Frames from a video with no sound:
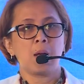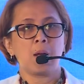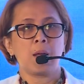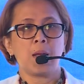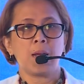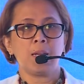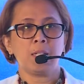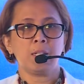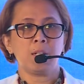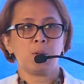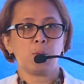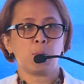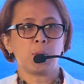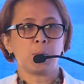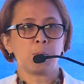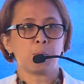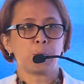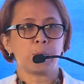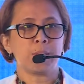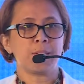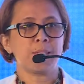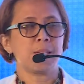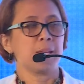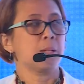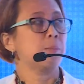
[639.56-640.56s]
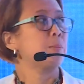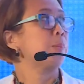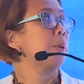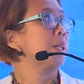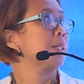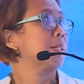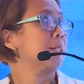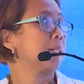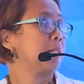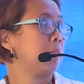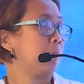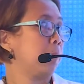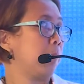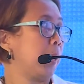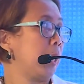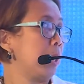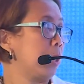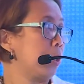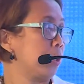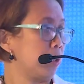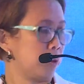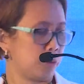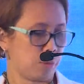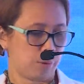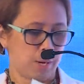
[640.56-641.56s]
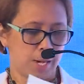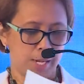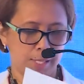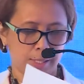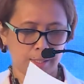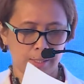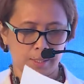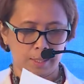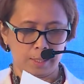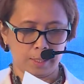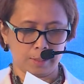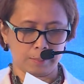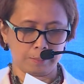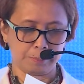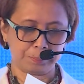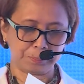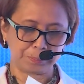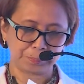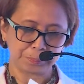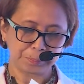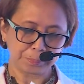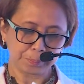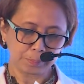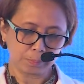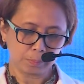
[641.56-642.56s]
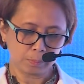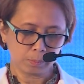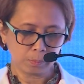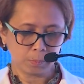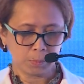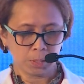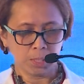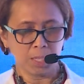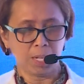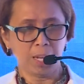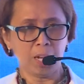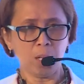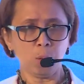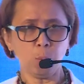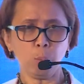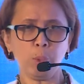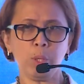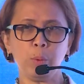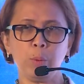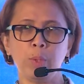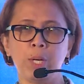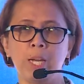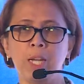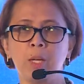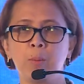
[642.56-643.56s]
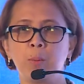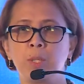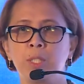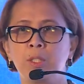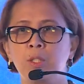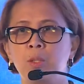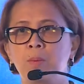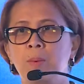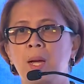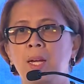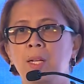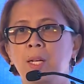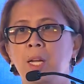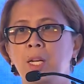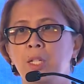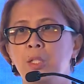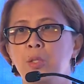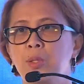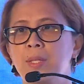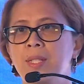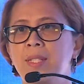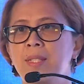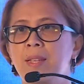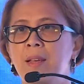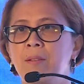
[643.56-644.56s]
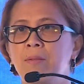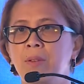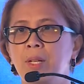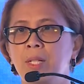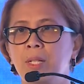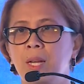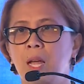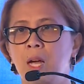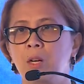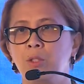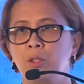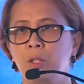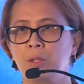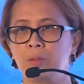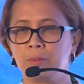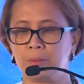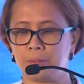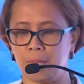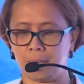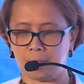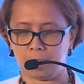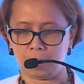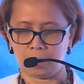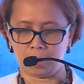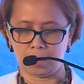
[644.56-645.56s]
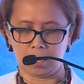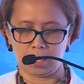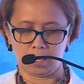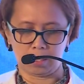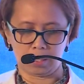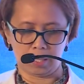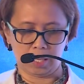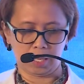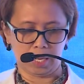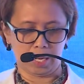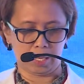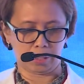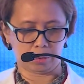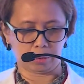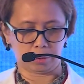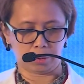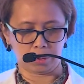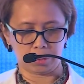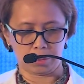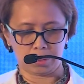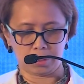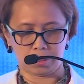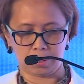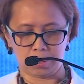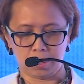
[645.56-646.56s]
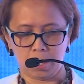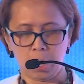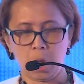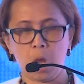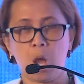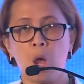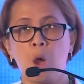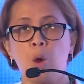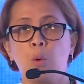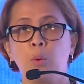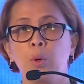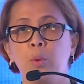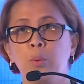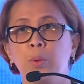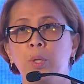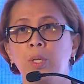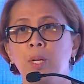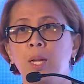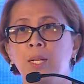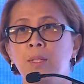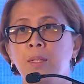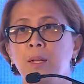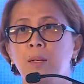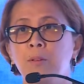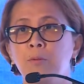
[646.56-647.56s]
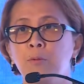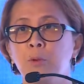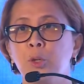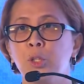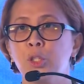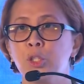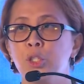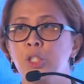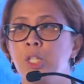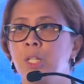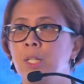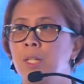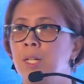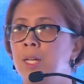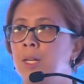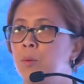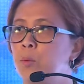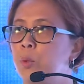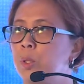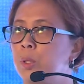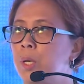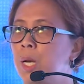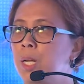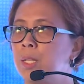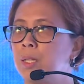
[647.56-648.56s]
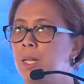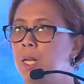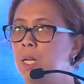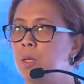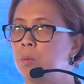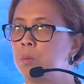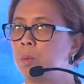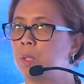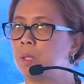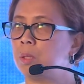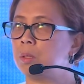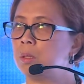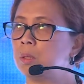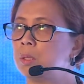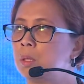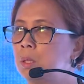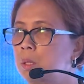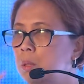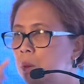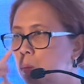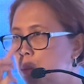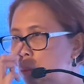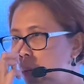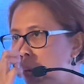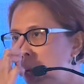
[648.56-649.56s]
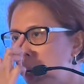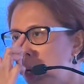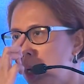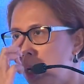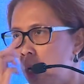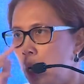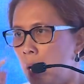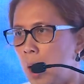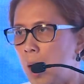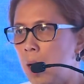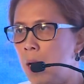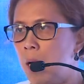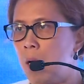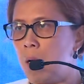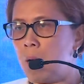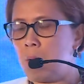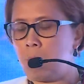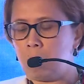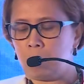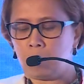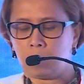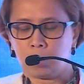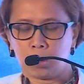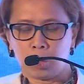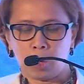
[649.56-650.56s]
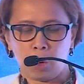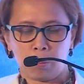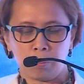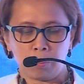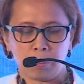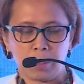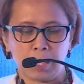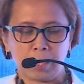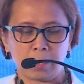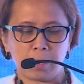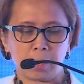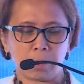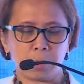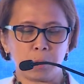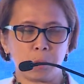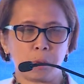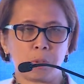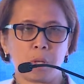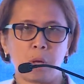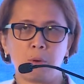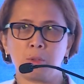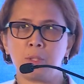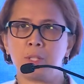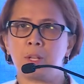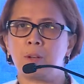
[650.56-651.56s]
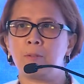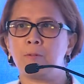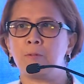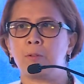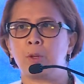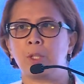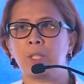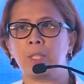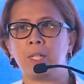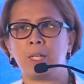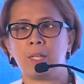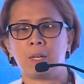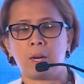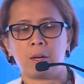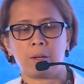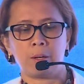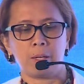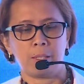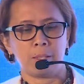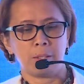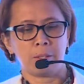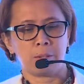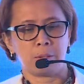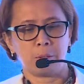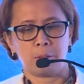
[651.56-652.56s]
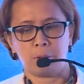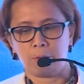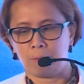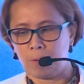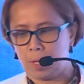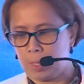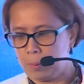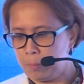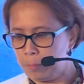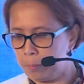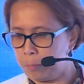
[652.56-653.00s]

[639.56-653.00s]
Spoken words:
81% participation rate, and we were able to manage 7 out of 10 in the indicators. We were not, unfortunately, we're not able to complete the 2014 RN survey.